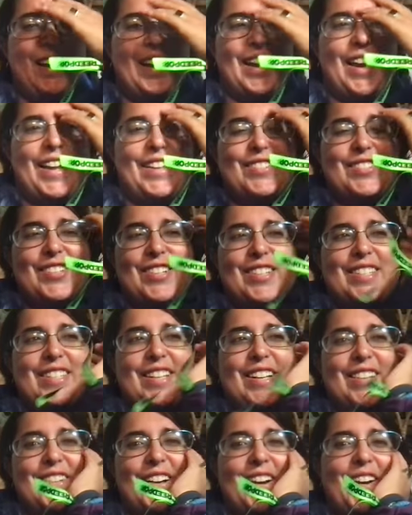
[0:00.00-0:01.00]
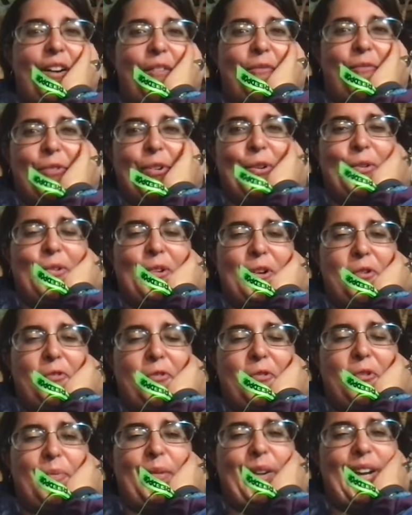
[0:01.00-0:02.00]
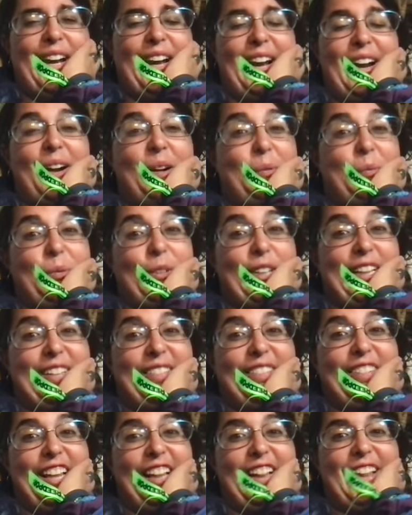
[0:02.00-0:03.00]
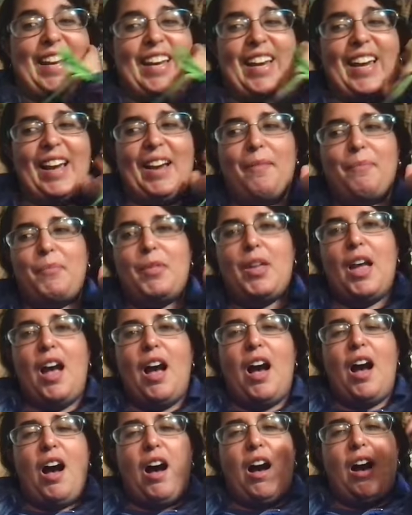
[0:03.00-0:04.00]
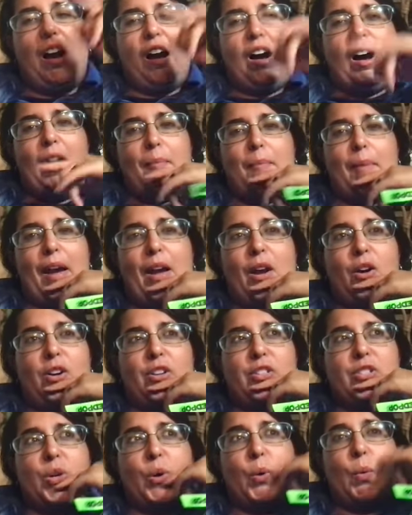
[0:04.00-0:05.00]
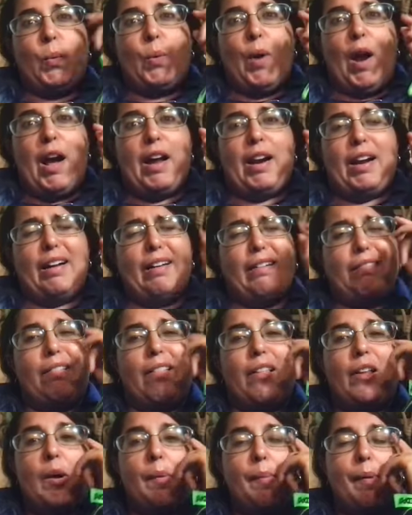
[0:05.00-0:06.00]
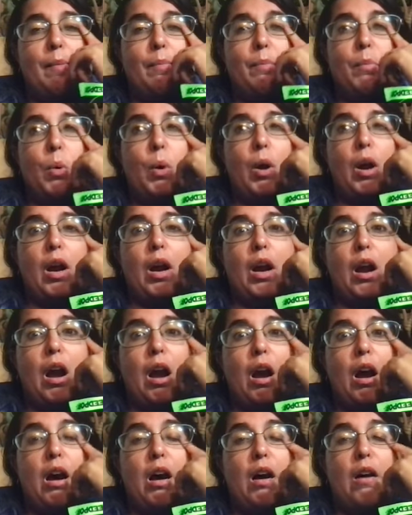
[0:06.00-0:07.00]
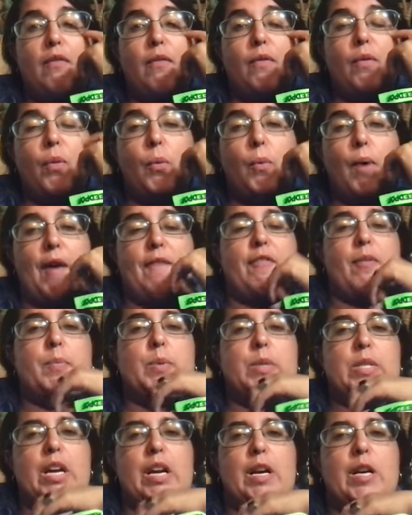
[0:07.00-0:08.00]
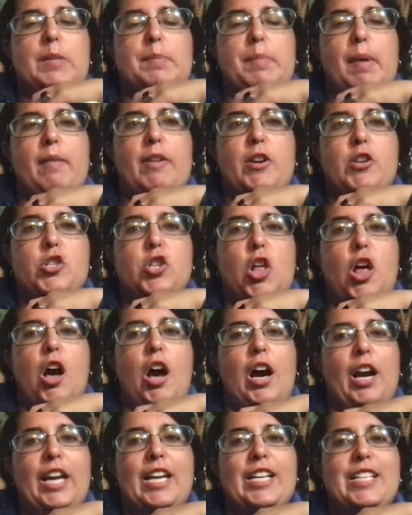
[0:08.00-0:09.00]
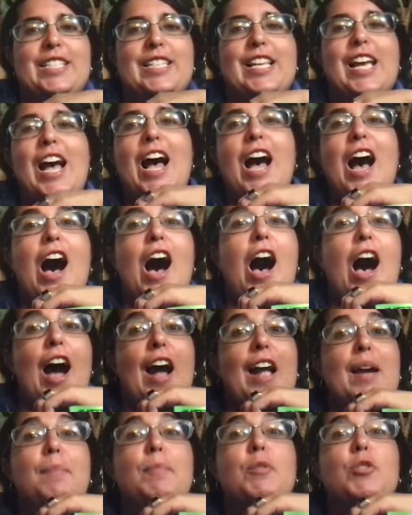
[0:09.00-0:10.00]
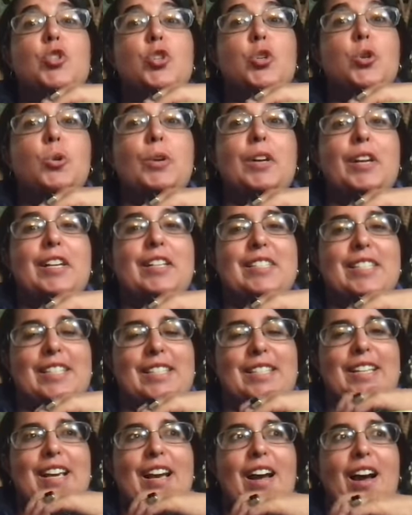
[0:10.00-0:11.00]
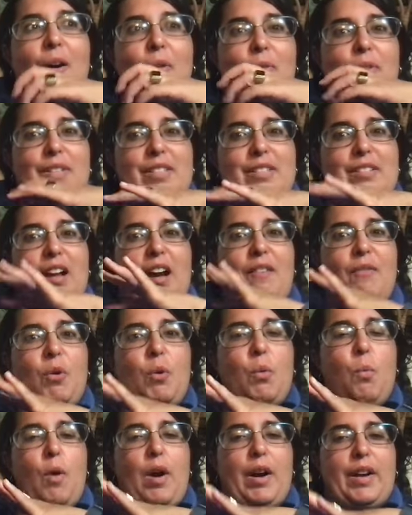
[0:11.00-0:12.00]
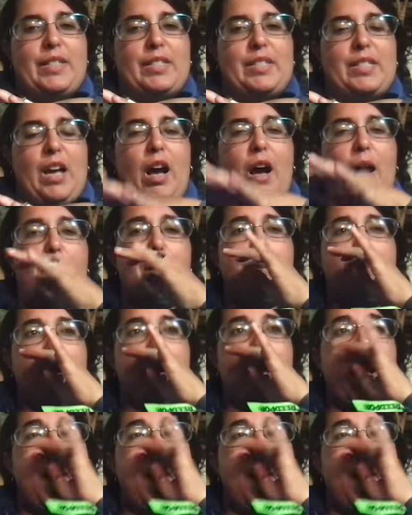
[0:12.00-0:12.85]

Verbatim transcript: It's just such a comfort read for me and I'm really, really liking it. Um, I also read a little bit more of The Wife Upstairs by Rachel Hawkins. I am intrigued to see how this novel winds up,